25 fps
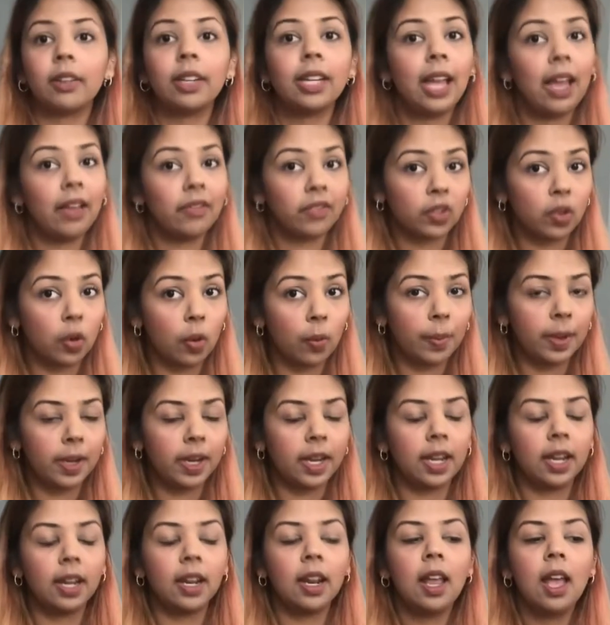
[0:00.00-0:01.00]
have soap in
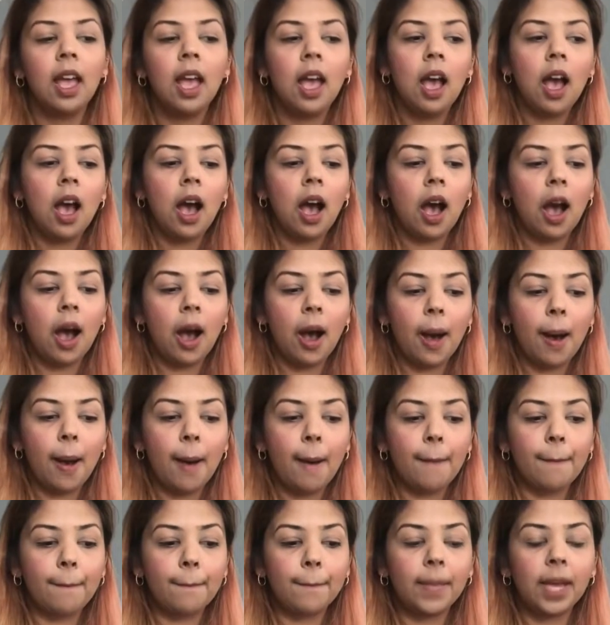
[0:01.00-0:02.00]
it.
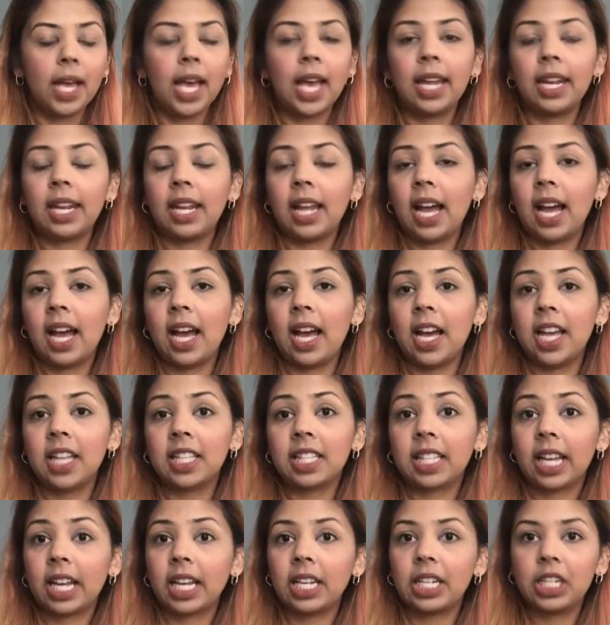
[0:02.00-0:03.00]
It's
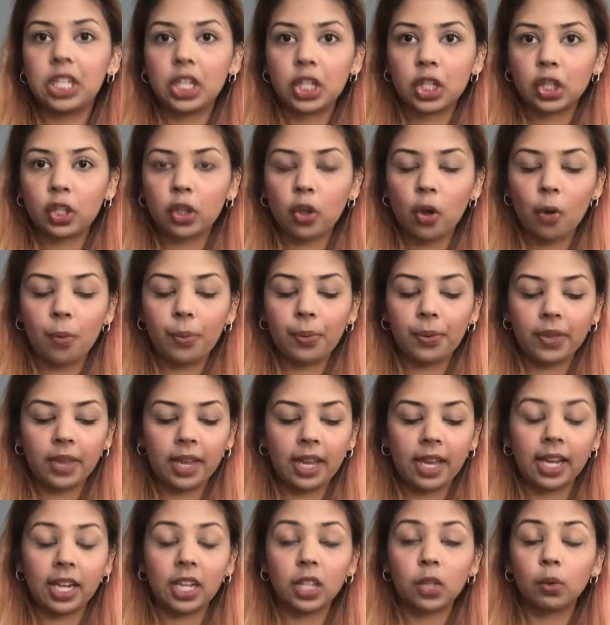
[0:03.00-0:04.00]
like a dish soap
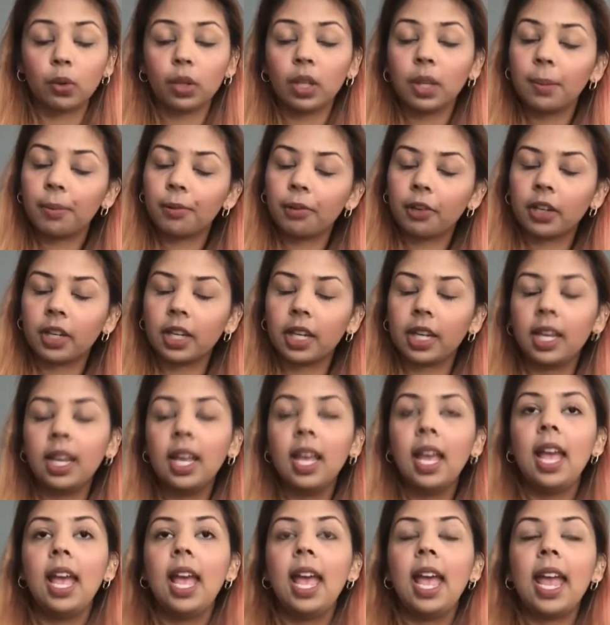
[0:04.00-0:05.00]
thing, and it's really pretty.
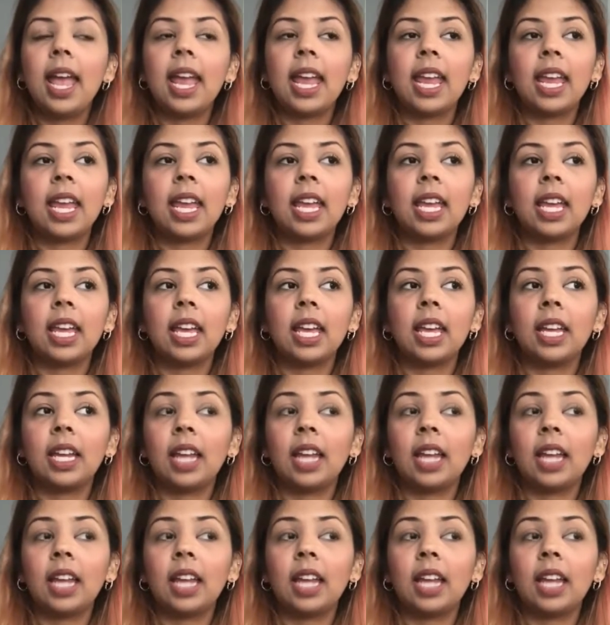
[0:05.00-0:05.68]
And